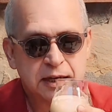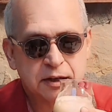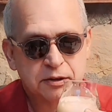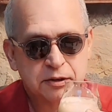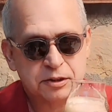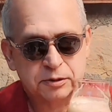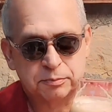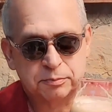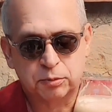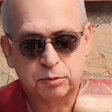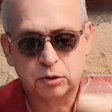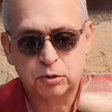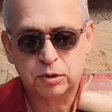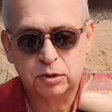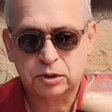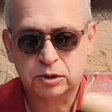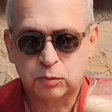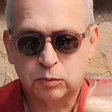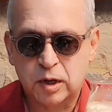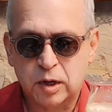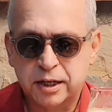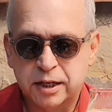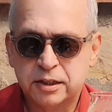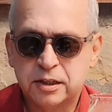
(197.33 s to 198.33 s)
Now this brew
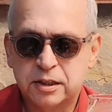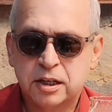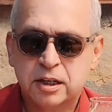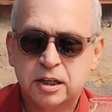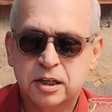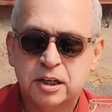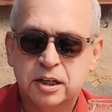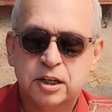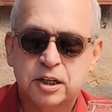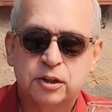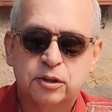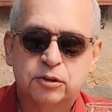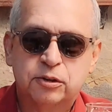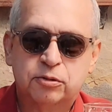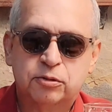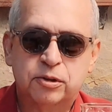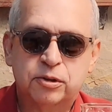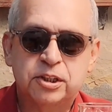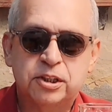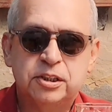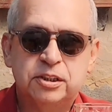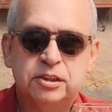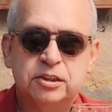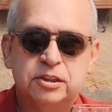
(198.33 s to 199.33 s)
has won
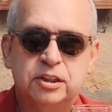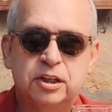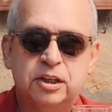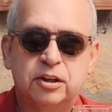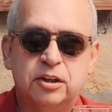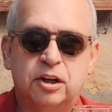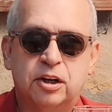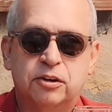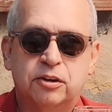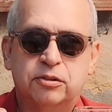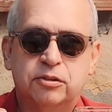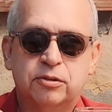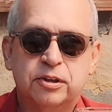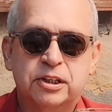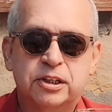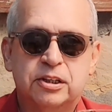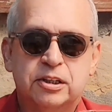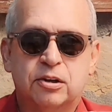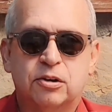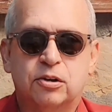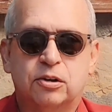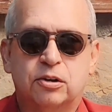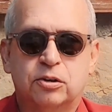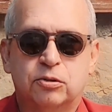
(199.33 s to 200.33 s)
three
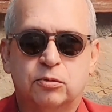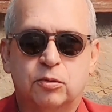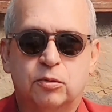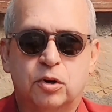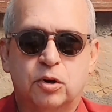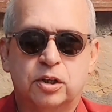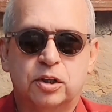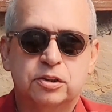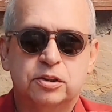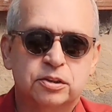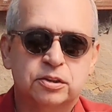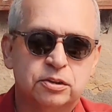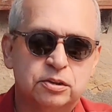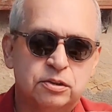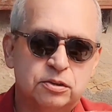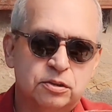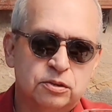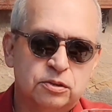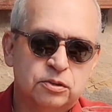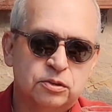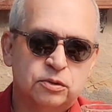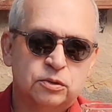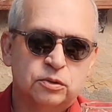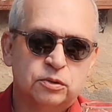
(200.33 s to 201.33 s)
gold awards,
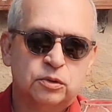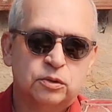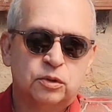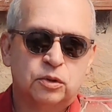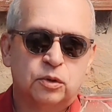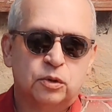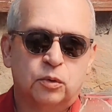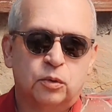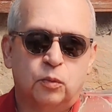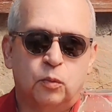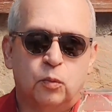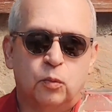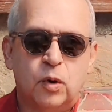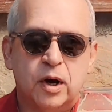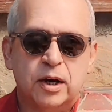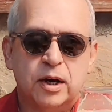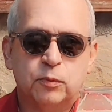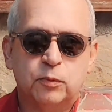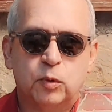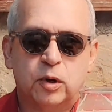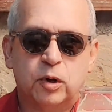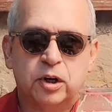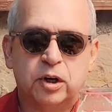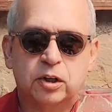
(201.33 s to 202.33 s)

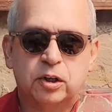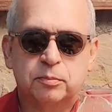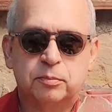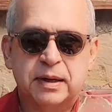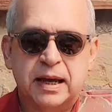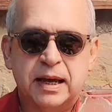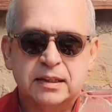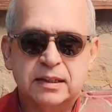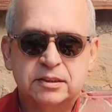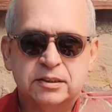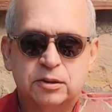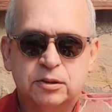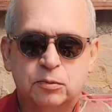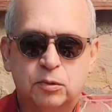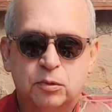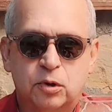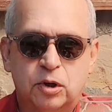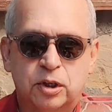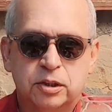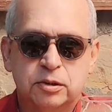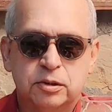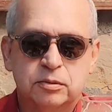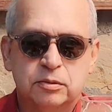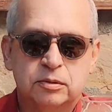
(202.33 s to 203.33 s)
1 world best
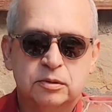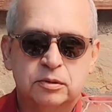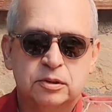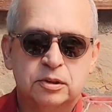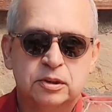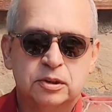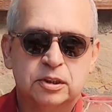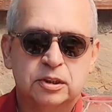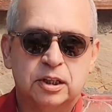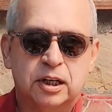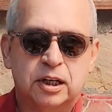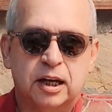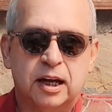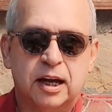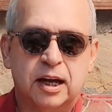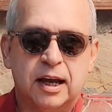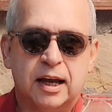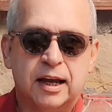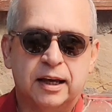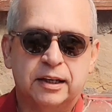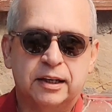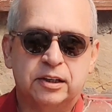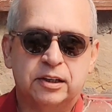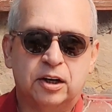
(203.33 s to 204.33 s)
award,
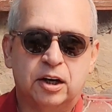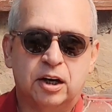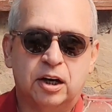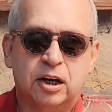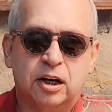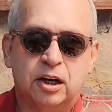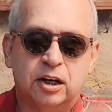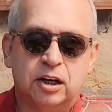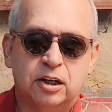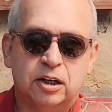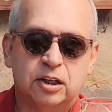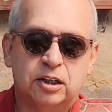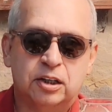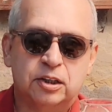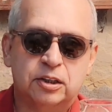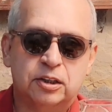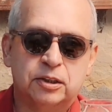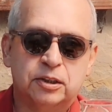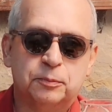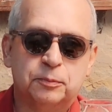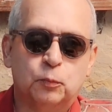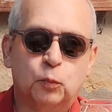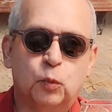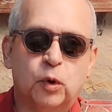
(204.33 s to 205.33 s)
and
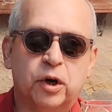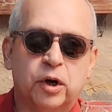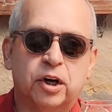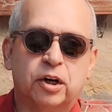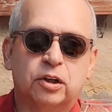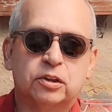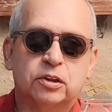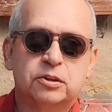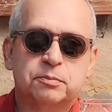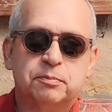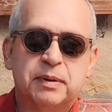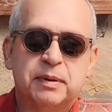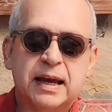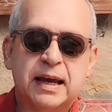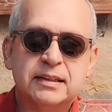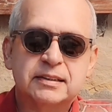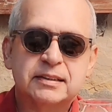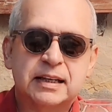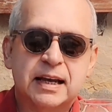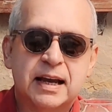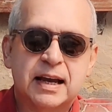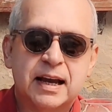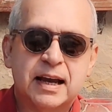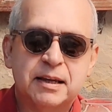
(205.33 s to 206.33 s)
world's
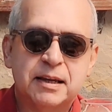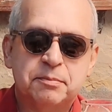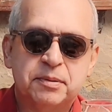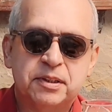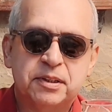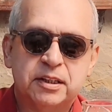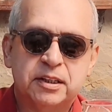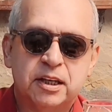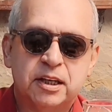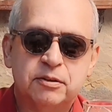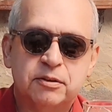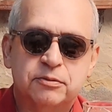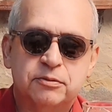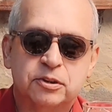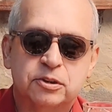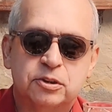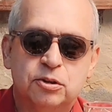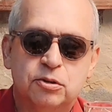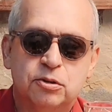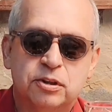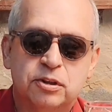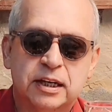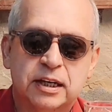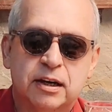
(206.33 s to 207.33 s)
best IPA for
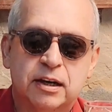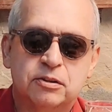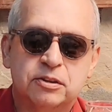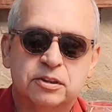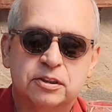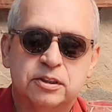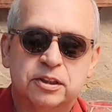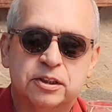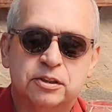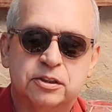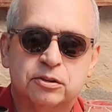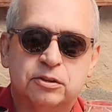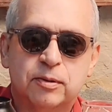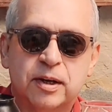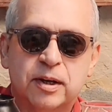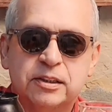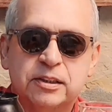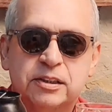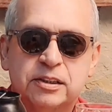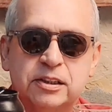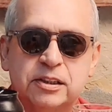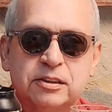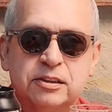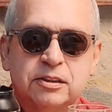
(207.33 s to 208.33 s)

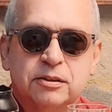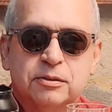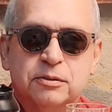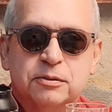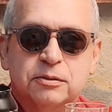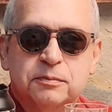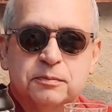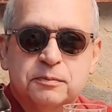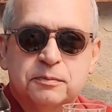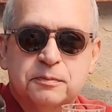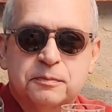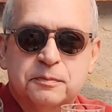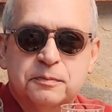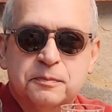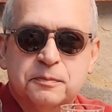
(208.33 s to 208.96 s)
2022.